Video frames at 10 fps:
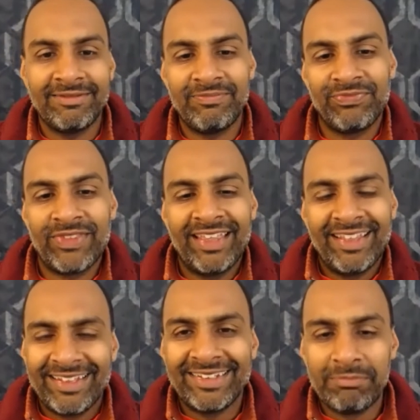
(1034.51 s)
Huh?
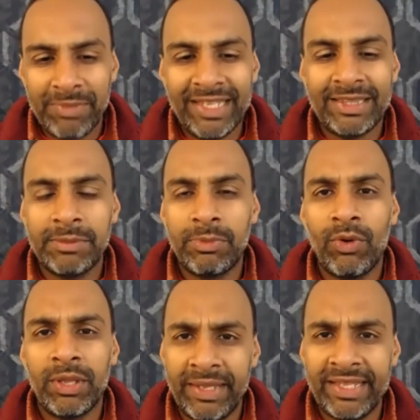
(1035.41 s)
Meet the
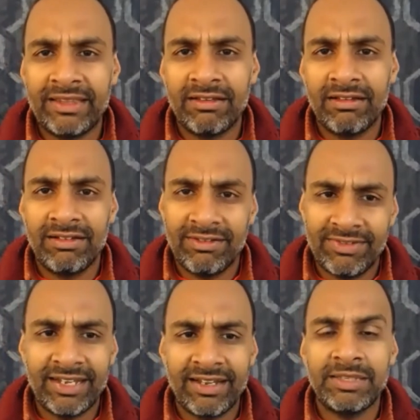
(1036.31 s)
boy, meet the girl. If
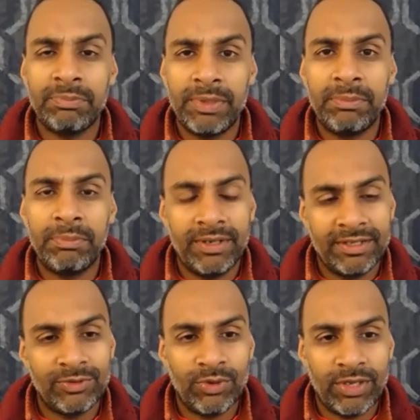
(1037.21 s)
they're nice people,
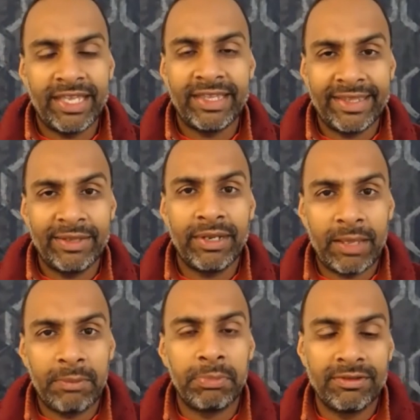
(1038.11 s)
it's okay. See what
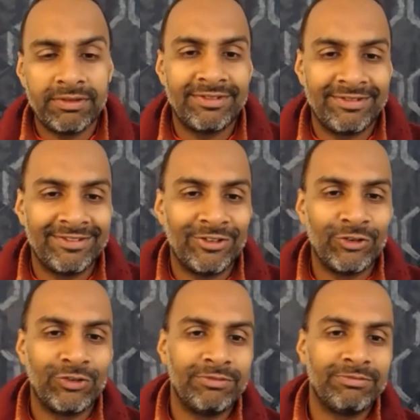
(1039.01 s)
happens. You
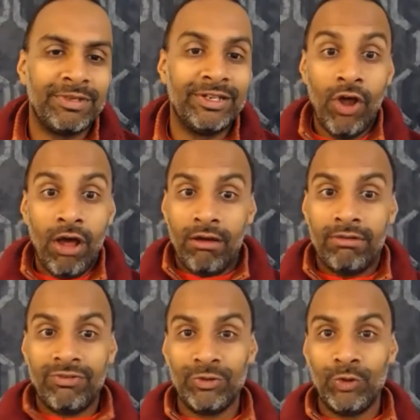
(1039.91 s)
know, but
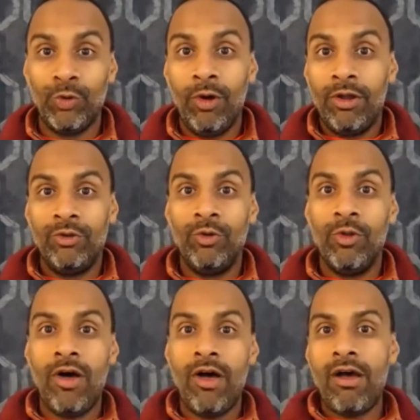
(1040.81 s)
you?
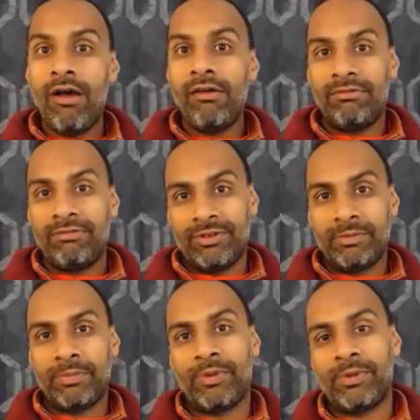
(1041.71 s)
No. Not
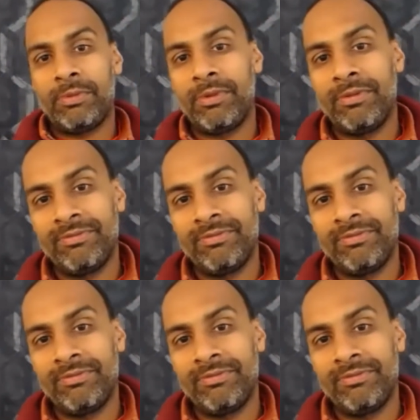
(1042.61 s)
possible.